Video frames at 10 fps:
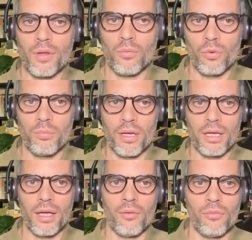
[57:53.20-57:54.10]
would
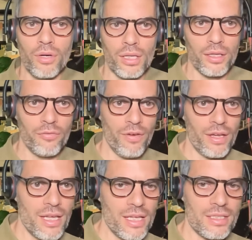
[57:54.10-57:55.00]
be a really
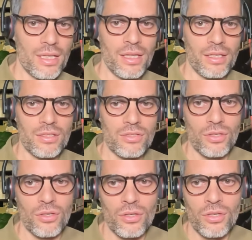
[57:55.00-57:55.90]
fantastic thing to
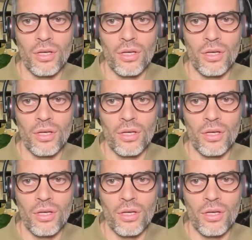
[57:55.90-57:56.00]
do.